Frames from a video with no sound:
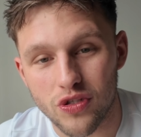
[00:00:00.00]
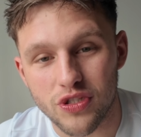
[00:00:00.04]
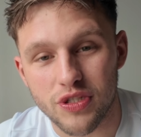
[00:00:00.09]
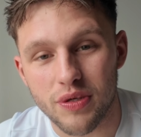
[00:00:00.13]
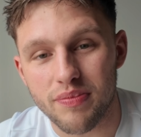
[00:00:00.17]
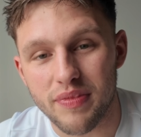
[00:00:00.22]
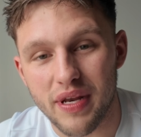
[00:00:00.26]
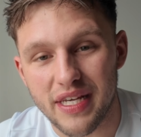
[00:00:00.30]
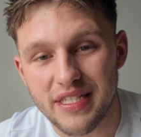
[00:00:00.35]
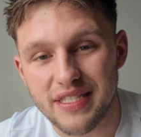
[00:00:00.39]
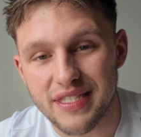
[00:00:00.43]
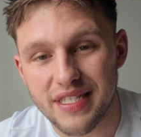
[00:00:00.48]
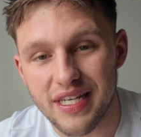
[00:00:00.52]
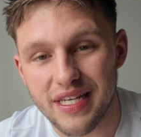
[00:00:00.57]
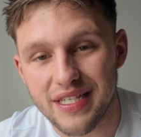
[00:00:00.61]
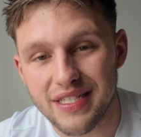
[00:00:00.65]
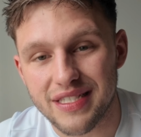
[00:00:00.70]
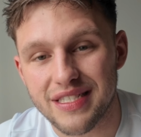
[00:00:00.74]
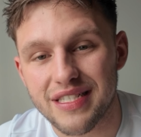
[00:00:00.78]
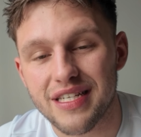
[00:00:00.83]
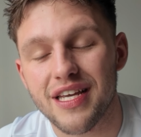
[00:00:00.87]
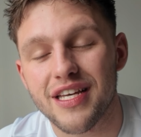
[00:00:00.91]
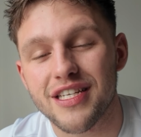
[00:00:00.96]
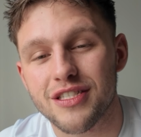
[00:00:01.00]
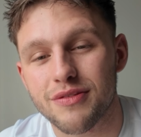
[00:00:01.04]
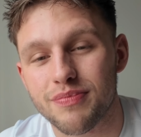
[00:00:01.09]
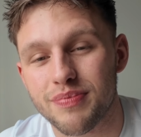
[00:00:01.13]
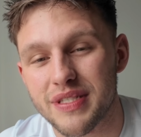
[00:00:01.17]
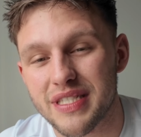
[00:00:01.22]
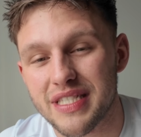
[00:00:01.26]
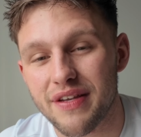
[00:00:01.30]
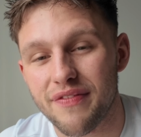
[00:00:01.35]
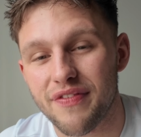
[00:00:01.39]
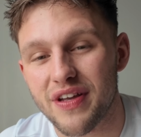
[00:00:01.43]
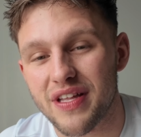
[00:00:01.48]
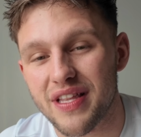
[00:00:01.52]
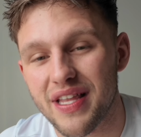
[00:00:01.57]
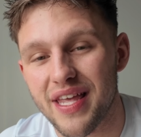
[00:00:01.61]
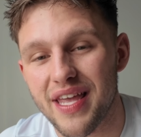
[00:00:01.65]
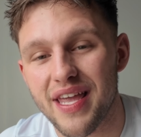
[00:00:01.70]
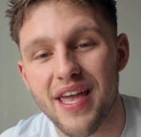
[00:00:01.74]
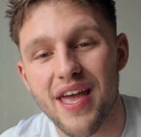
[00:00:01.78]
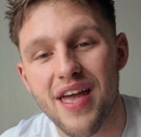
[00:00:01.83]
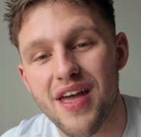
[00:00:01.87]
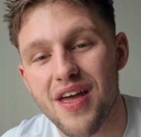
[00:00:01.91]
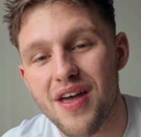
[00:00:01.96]
your gymnastics,
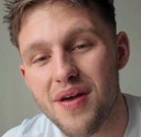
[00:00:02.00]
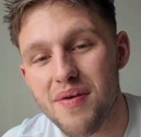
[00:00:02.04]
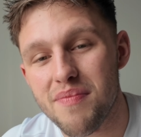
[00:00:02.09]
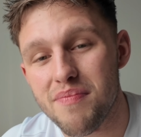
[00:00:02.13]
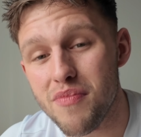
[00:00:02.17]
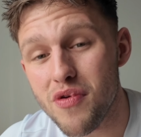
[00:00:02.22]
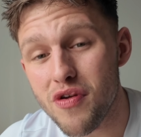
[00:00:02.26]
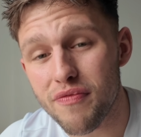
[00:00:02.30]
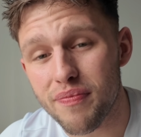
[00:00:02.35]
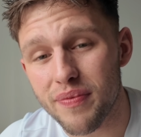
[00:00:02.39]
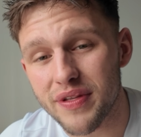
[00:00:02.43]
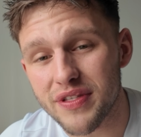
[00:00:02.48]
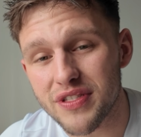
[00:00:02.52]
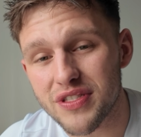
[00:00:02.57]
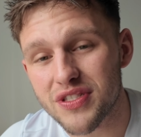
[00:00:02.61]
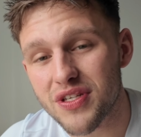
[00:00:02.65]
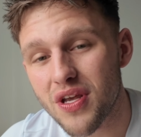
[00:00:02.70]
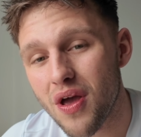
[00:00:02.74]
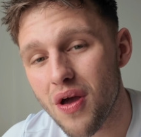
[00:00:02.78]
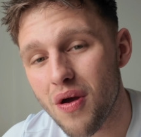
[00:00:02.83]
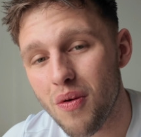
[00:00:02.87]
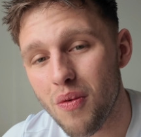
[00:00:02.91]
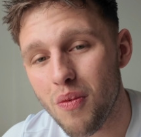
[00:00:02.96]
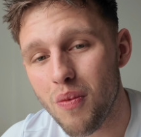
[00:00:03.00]
specifically movements